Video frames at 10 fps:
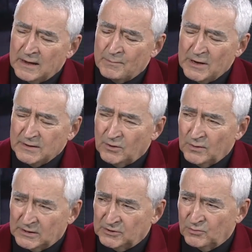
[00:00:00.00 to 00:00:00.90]
Am I
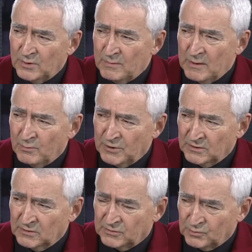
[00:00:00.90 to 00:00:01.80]
correct in remembering
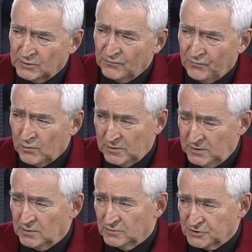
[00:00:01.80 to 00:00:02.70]
that 3 or 4
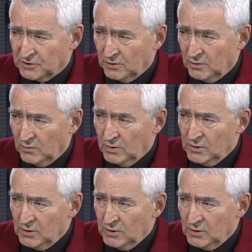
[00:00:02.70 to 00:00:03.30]
years ago,